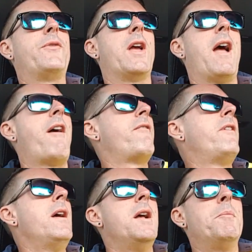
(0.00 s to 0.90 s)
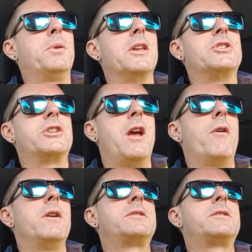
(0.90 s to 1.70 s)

If you have, please share